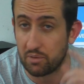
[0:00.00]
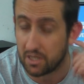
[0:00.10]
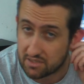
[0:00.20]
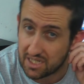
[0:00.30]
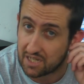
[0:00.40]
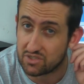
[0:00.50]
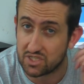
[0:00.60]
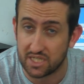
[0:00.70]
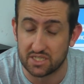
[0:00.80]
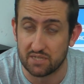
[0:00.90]
but you know,
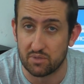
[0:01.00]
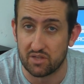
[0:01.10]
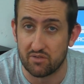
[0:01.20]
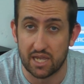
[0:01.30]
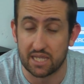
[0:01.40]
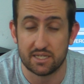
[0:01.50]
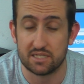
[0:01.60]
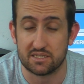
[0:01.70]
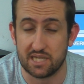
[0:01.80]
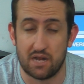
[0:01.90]
just listening with your ear, it
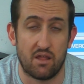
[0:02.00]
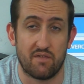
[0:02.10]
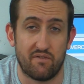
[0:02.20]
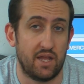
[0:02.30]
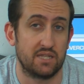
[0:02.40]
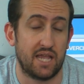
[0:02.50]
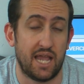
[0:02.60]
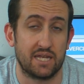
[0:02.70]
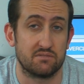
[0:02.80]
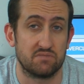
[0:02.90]
didn't sound like the fans had,